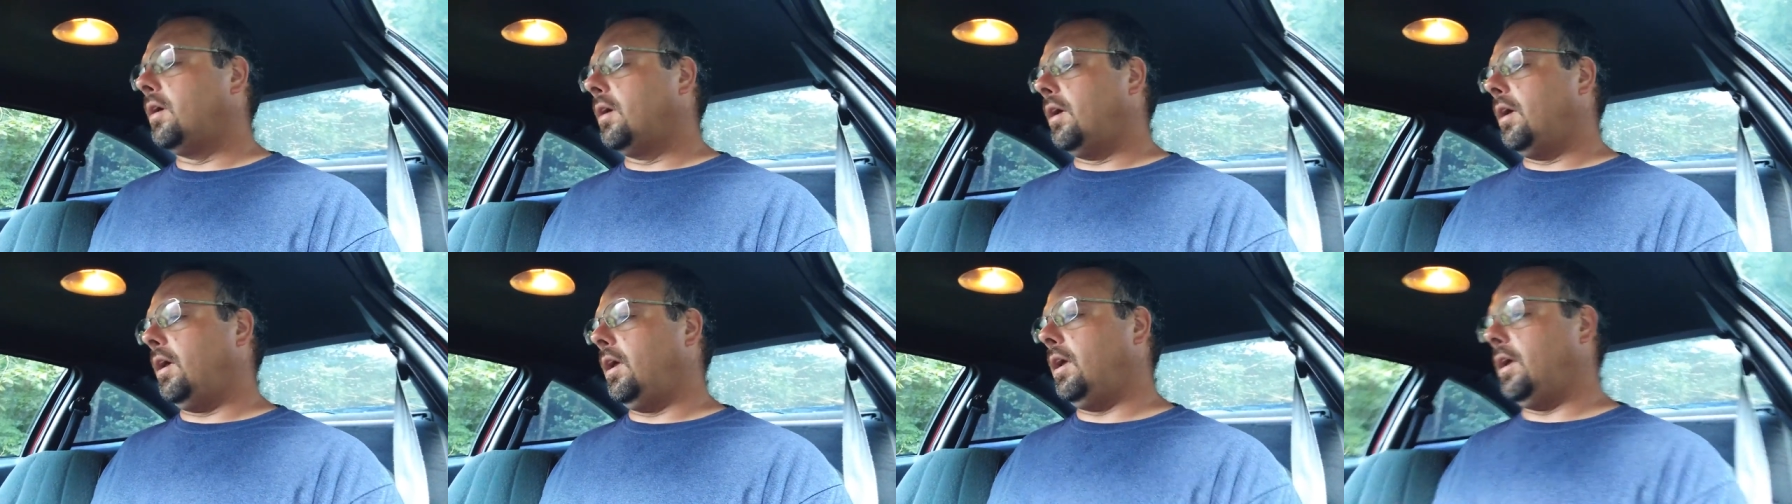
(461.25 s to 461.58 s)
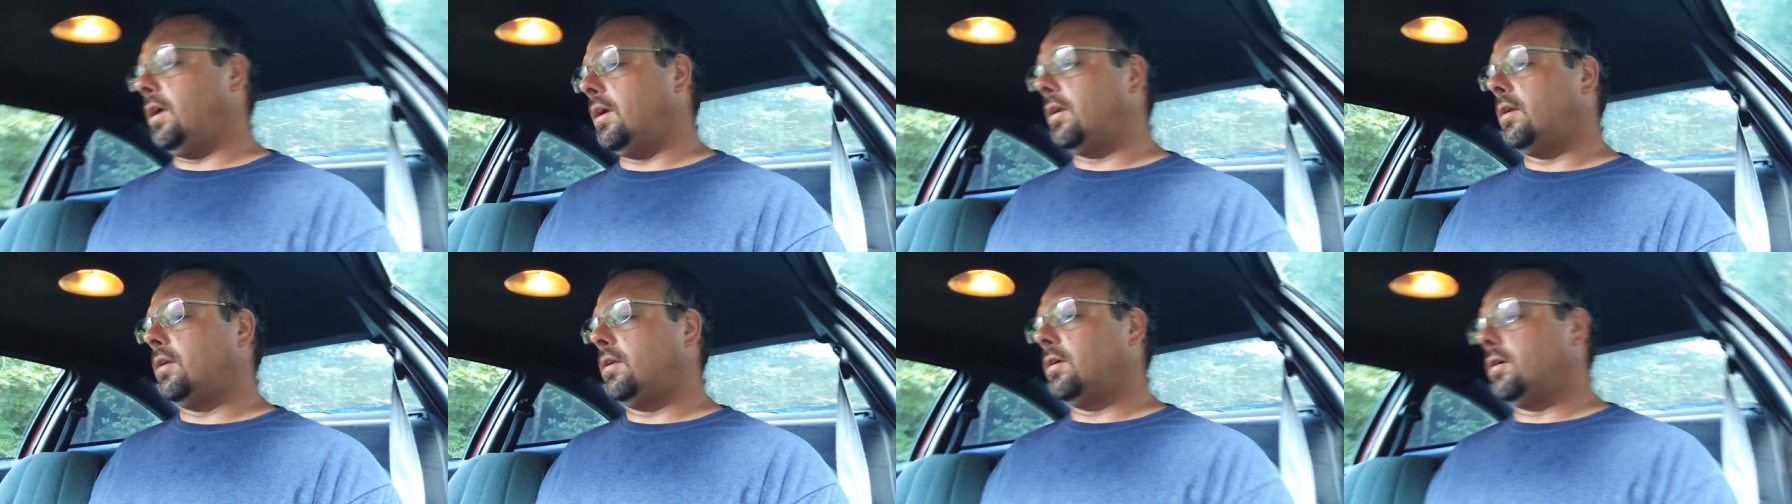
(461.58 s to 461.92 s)

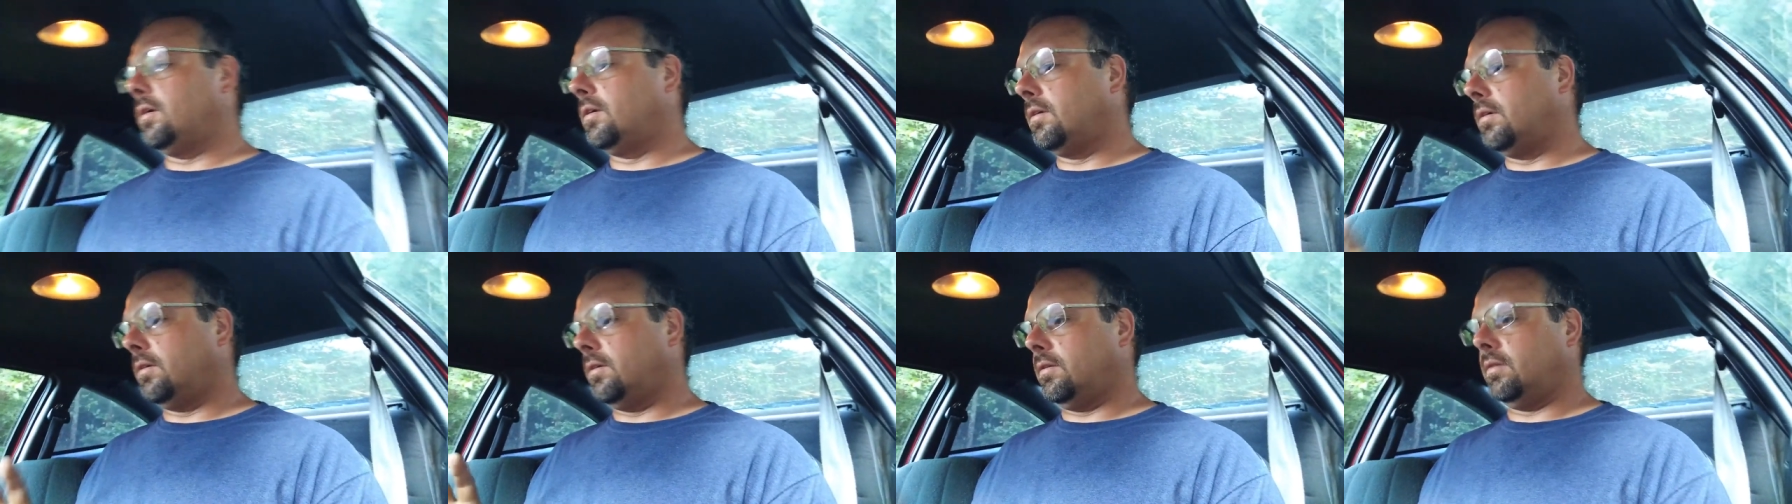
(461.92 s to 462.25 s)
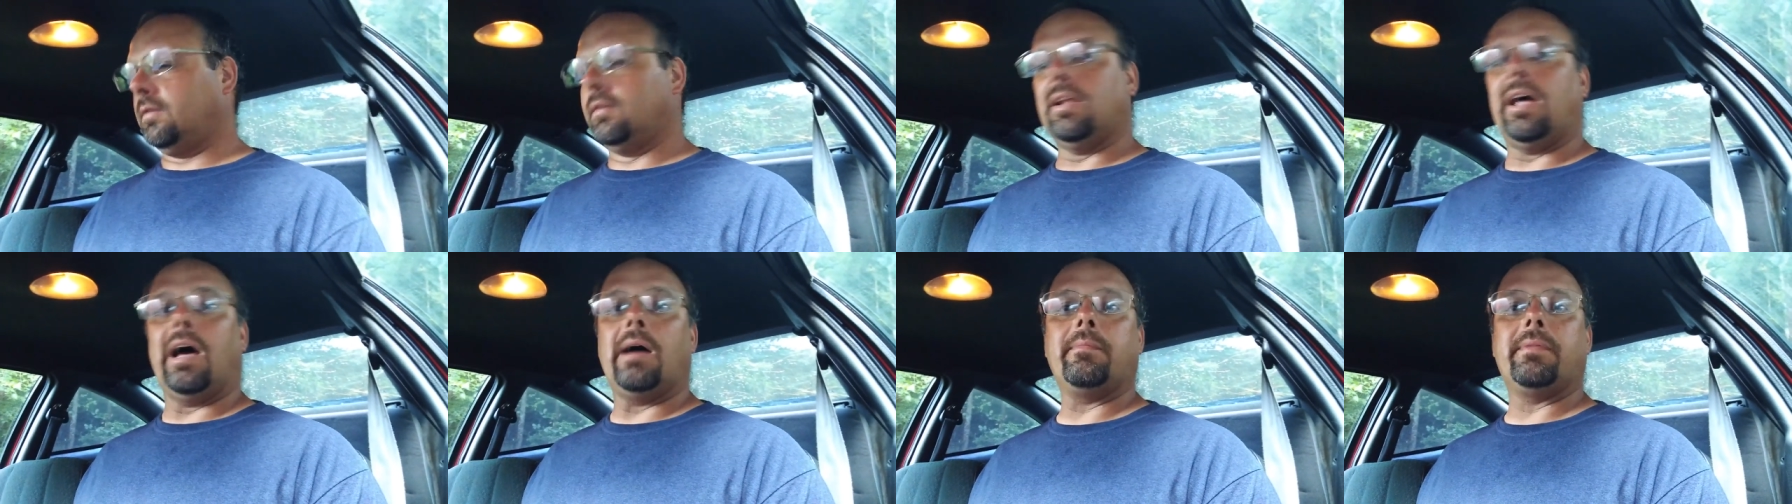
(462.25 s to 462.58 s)
and
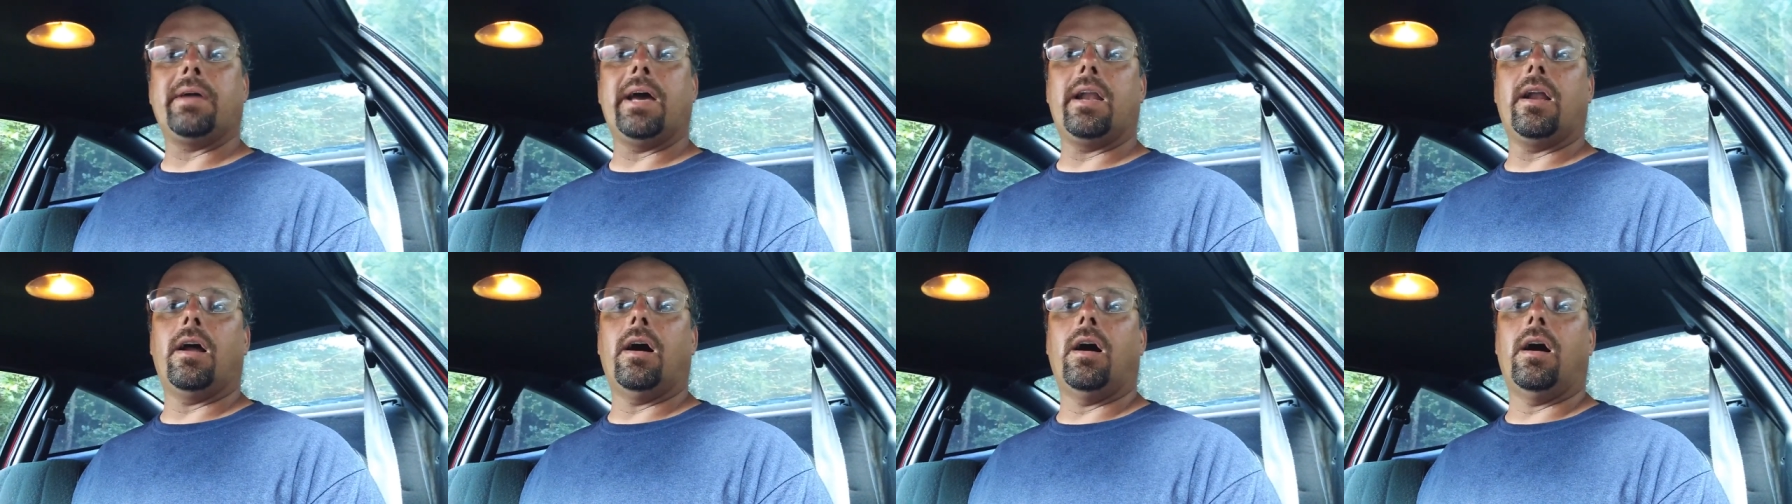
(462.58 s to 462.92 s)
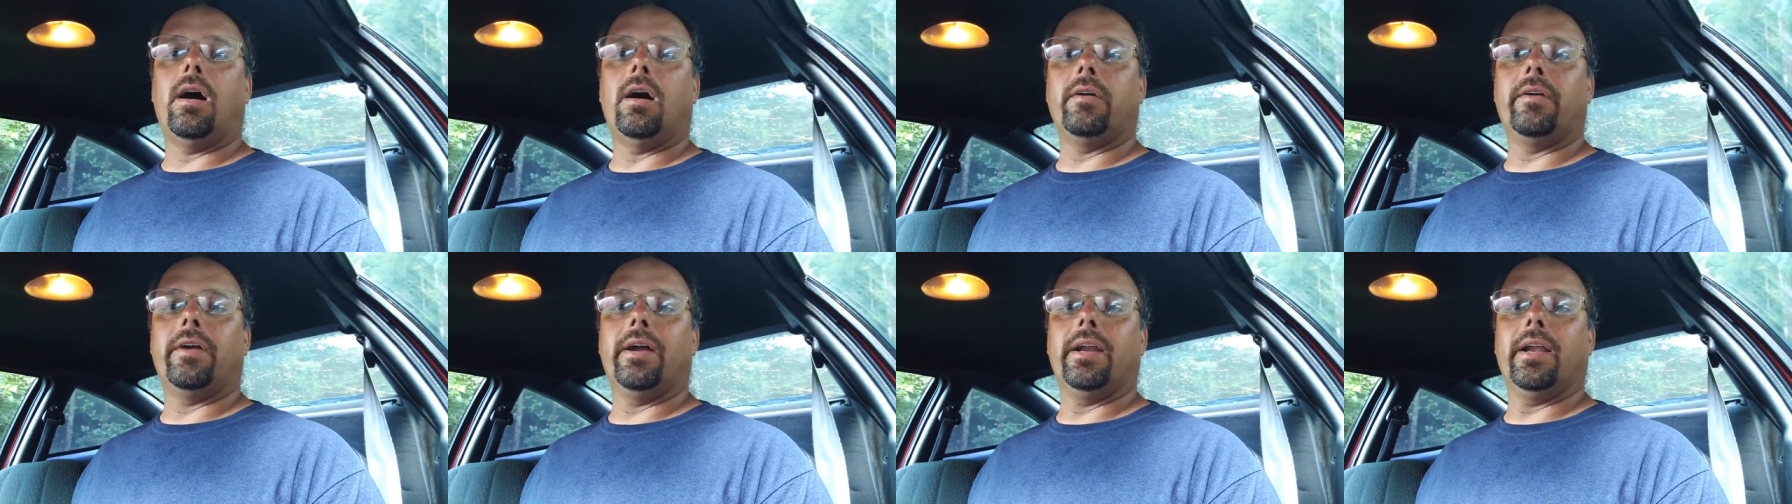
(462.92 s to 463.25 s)
I'm kind of
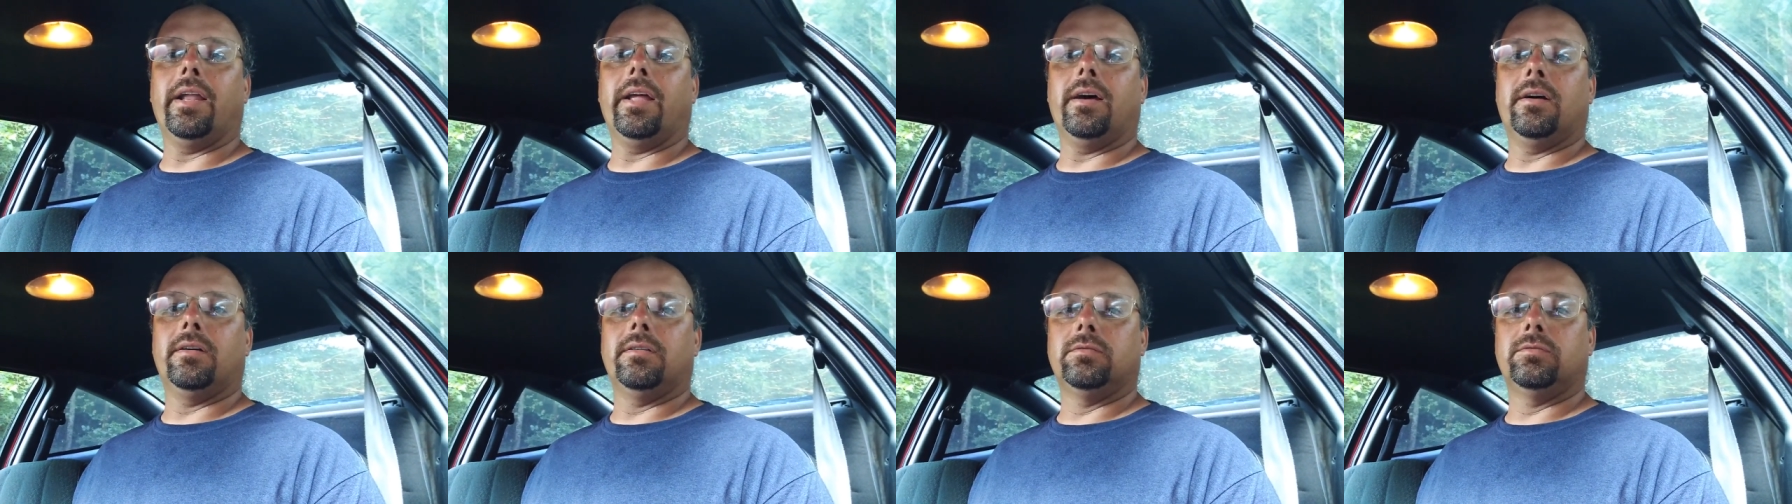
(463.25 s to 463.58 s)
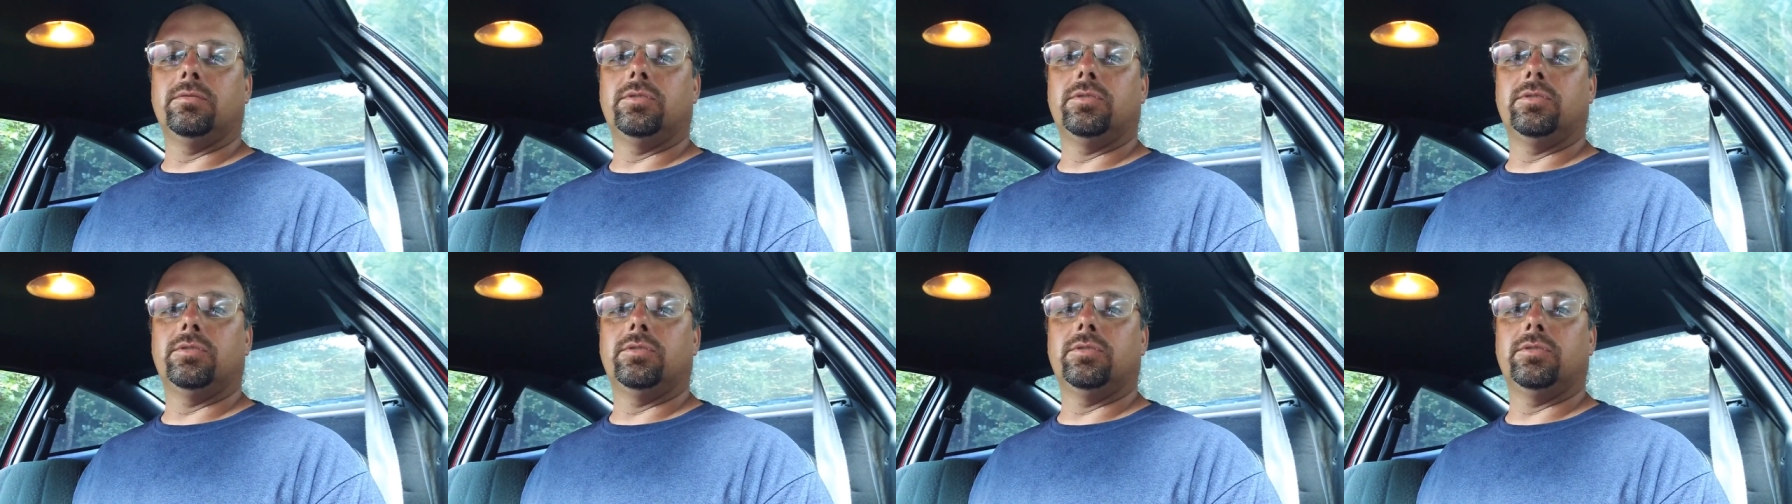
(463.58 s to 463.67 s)
hot right now.